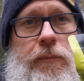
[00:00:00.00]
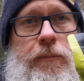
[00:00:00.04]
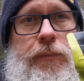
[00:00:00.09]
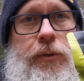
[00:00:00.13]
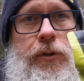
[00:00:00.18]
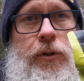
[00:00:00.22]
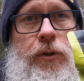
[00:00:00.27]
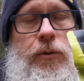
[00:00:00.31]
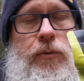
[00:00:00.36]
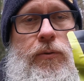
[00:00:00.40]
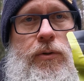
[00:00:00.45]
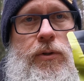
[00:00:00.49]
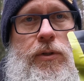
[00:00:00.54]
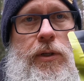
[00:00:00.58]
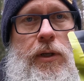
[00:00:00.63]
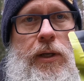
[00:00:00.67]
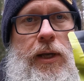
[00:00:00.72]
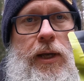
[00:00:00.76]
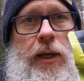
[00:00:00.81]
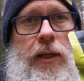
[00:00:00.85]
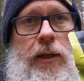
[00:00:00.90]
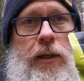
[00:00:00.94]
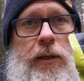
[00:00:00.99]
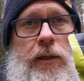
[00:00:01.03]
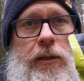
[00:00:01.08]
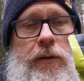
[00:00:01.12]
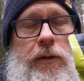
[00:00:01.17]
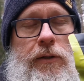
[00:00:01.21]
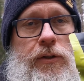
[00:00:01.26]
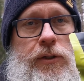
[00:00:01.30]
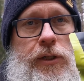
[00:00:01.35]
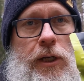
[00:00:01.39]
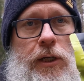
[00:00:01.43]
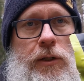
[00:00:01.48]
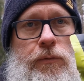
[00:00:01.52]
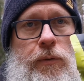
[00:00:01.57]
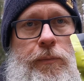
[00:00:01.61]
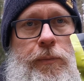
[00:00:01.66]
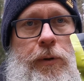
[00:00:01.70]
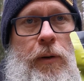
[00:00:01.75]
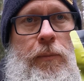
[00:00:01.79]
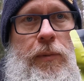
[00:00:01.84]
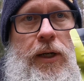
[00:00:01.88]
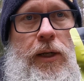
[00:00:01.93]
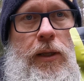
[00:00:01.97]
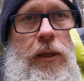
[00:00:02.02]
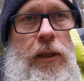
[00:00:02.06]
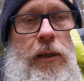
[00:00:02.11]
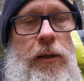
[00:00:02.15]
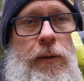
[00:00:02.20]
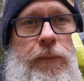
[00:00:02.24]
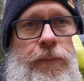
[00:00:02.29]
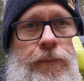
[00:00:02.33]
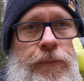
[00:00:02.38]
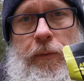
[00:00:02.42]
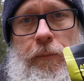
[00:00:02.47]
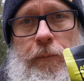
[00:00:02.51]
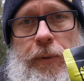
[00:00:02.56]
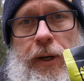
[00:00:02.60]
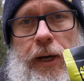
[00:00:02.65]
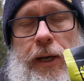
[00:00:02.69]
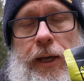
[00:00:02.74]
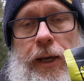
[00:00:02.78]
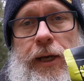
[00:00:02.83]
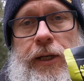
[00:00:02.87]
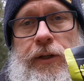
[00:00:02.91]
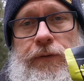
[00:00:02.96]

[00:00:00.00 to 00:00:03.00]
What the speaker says: produced in the Czech Republic by